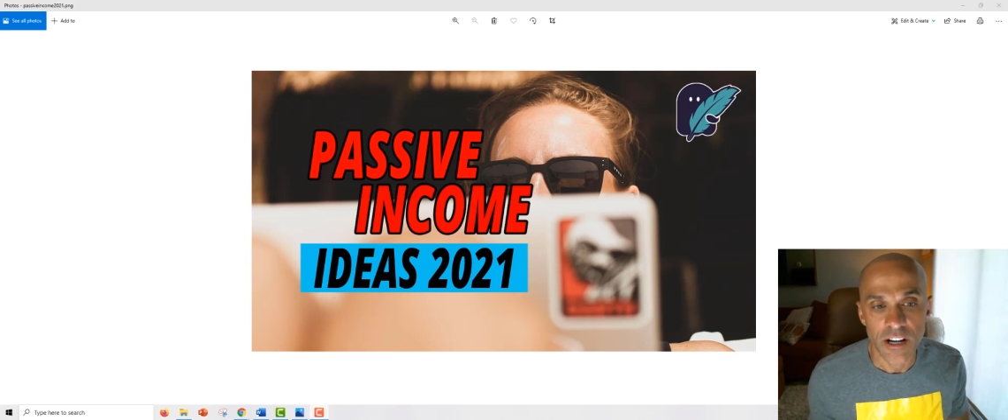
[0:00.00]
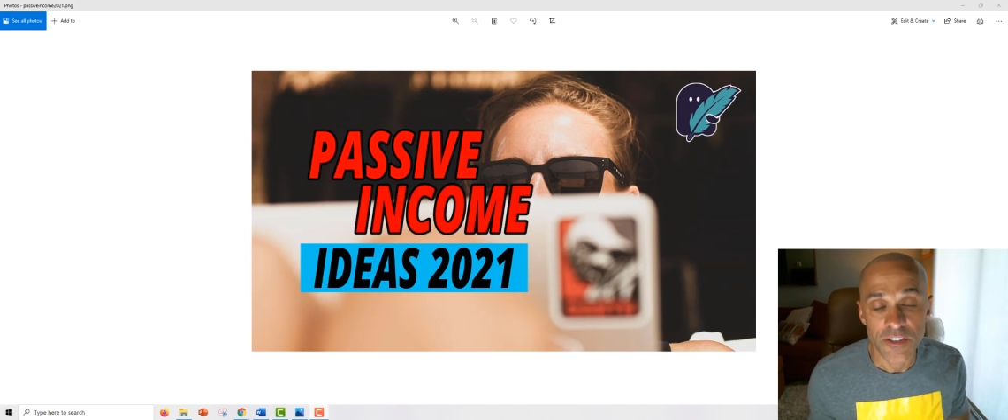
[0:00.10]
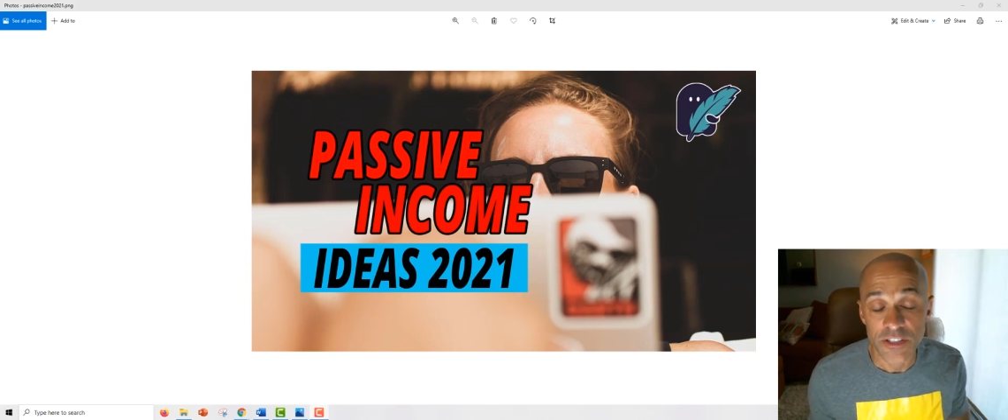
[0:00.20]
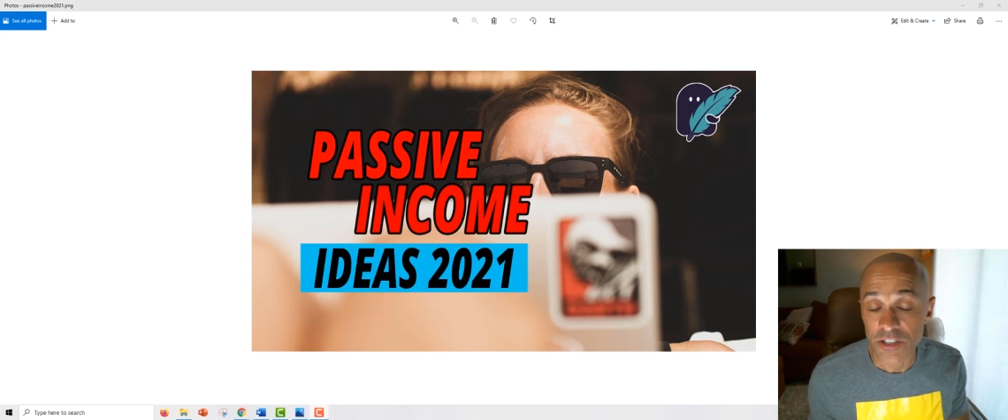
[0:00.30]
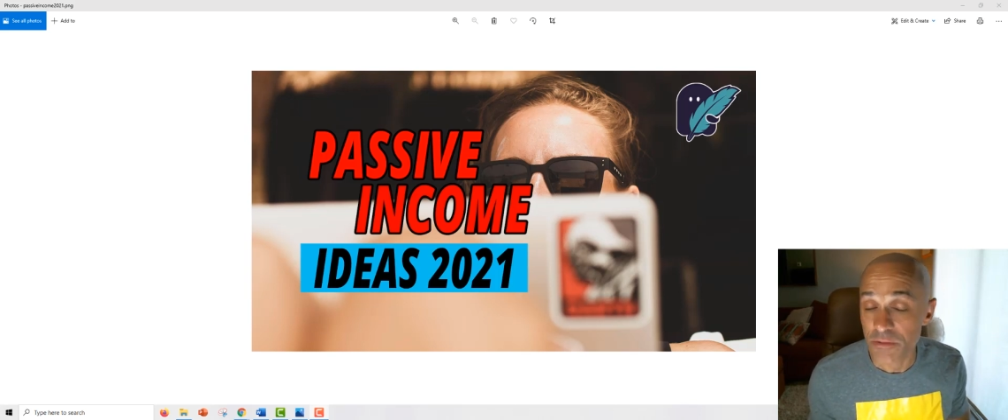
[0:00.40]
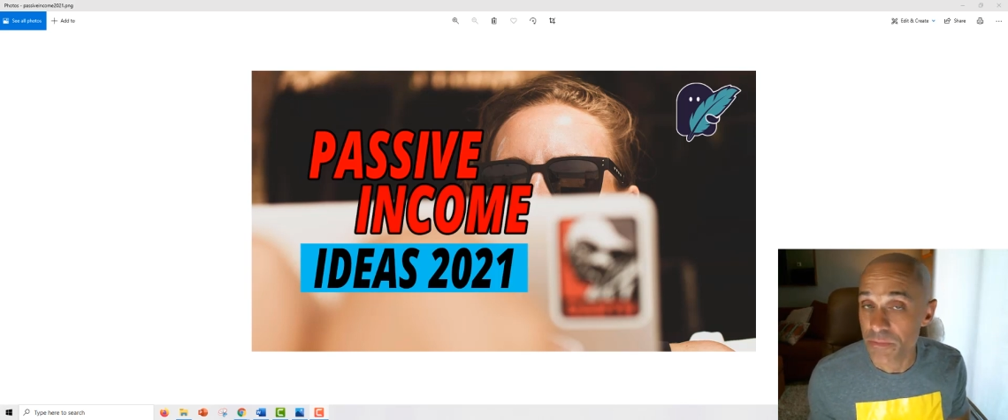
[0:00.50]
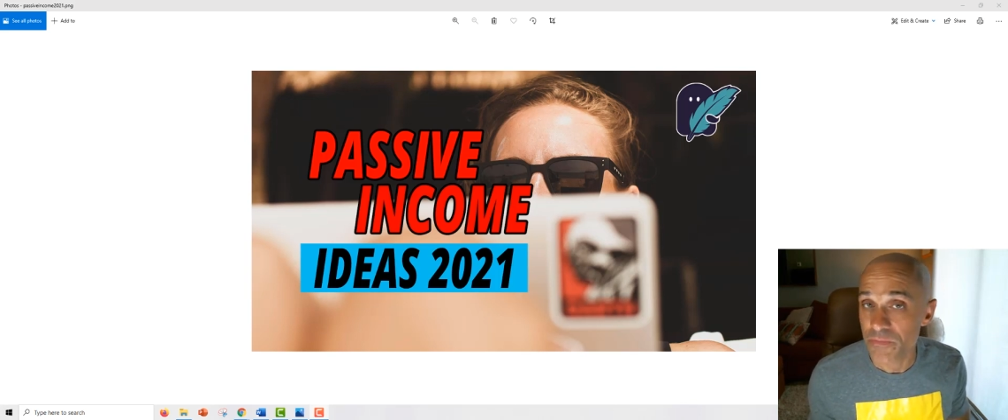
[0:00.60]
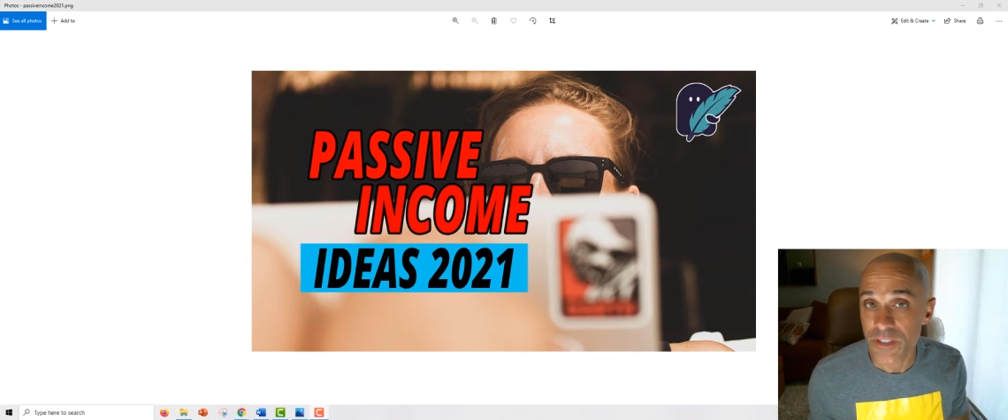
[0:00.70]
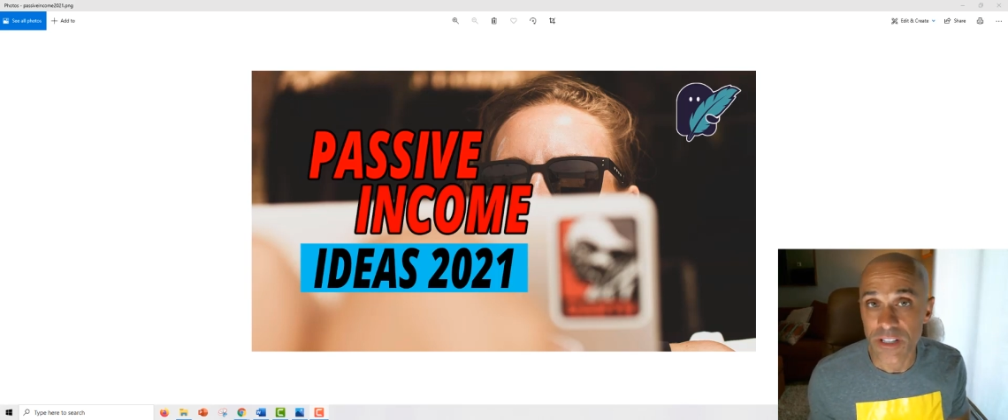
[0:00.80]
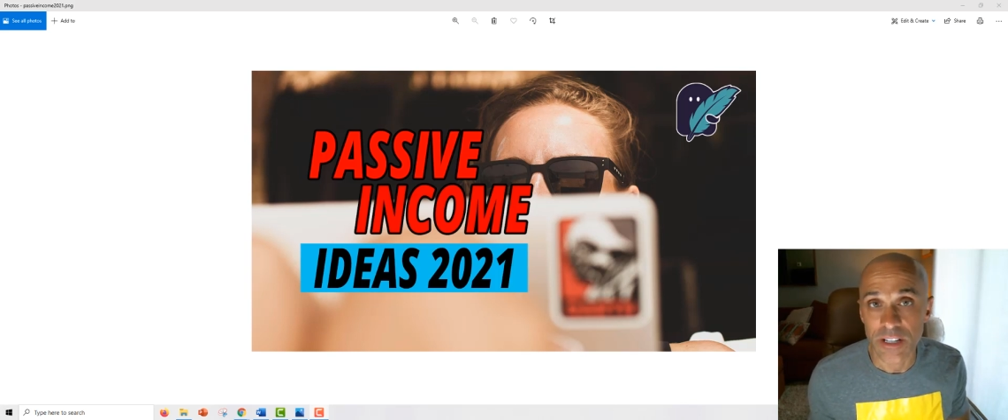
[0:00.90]
These are
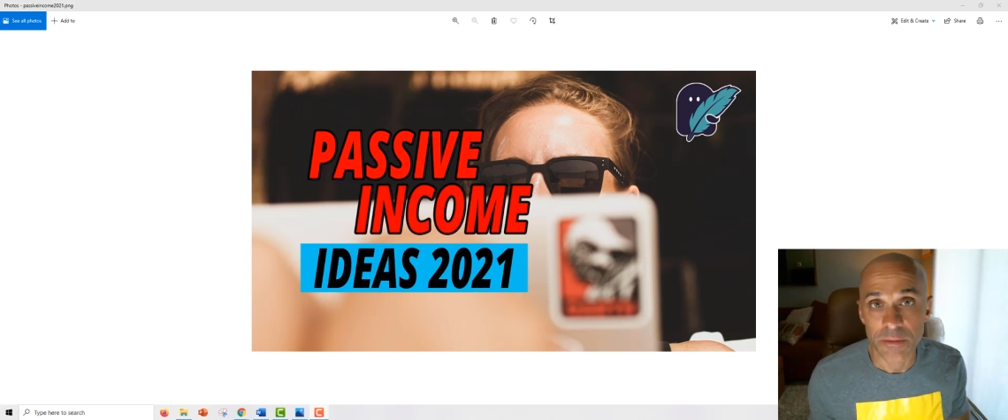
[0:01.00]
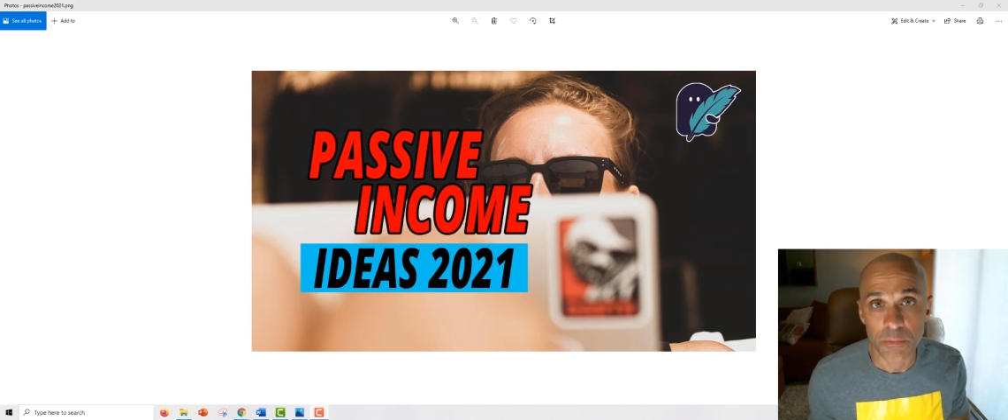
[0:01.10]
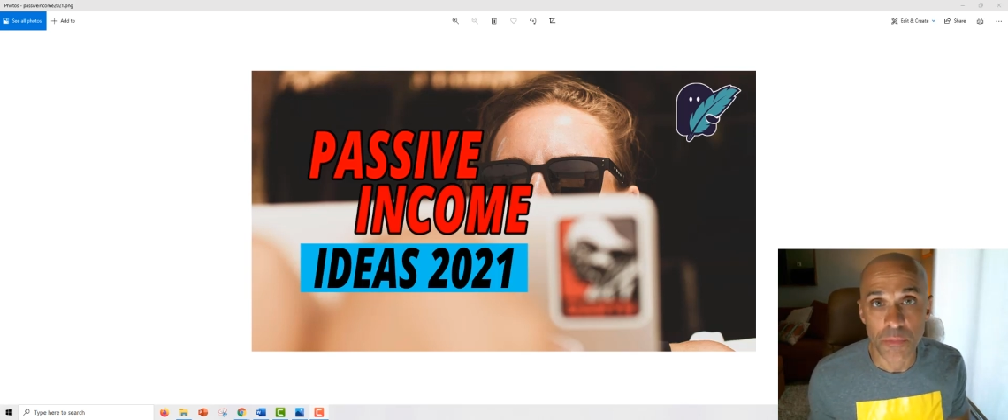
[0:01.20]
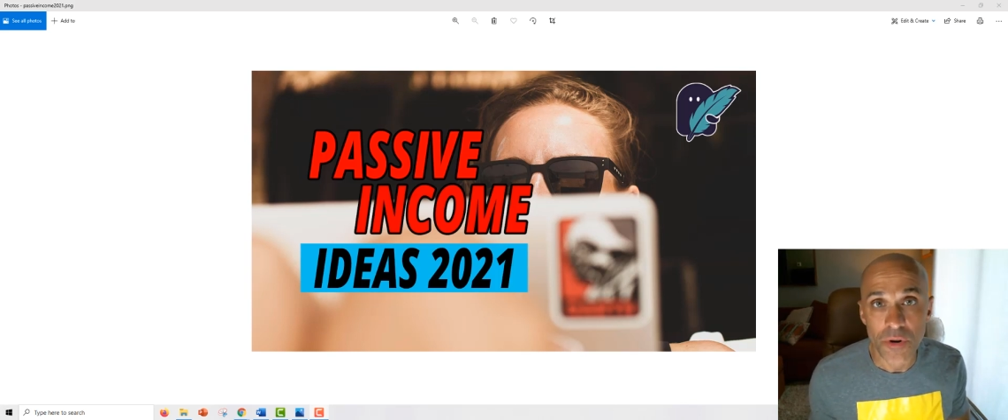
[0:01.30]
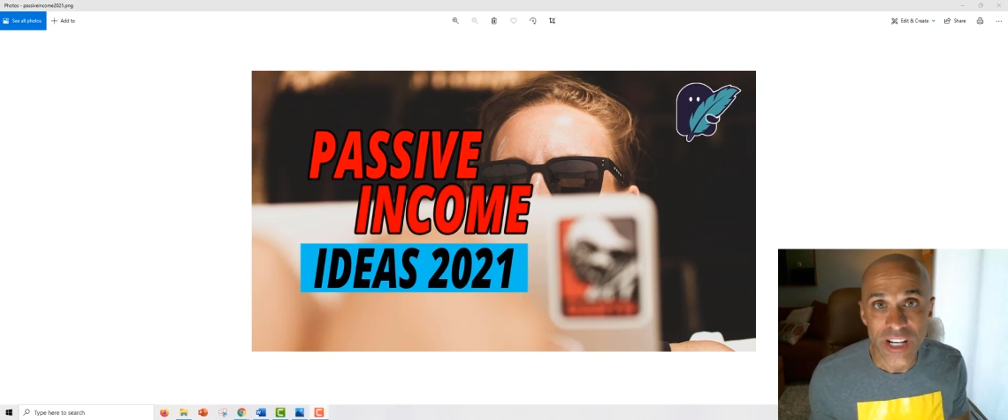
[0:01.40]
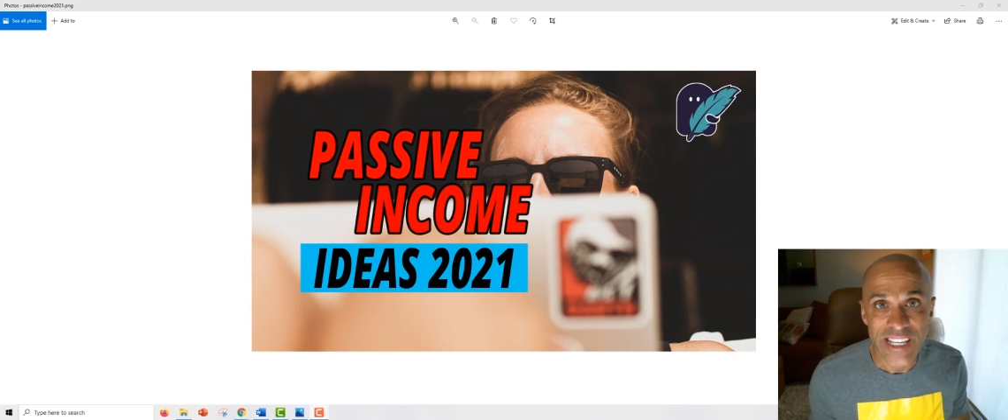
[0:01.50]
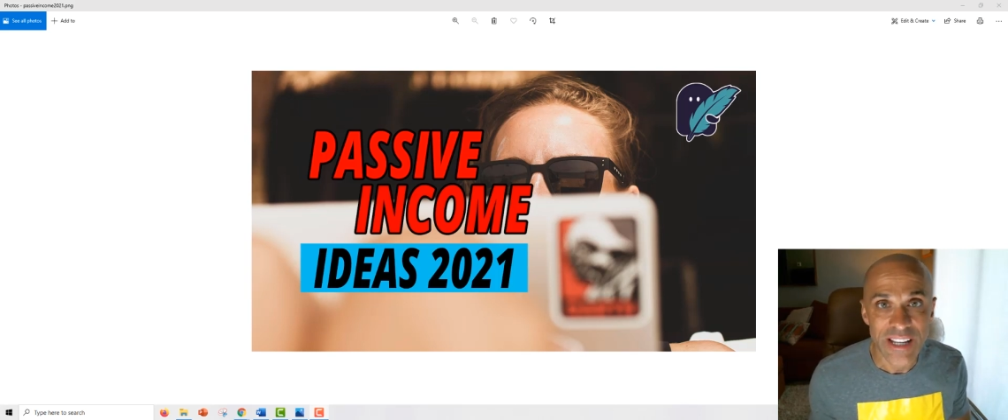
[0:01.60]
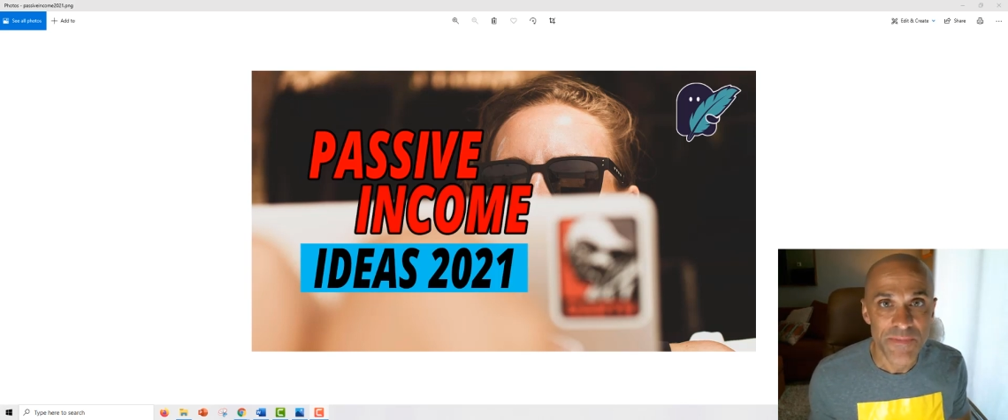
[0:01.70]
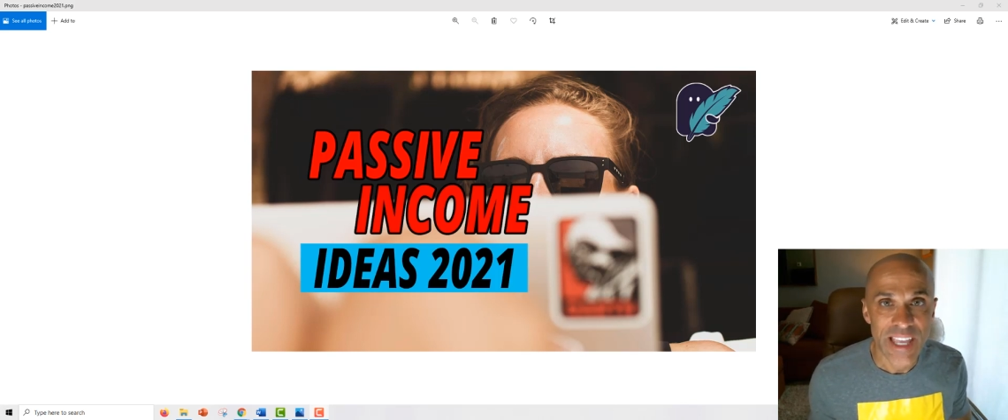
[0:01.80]
pretty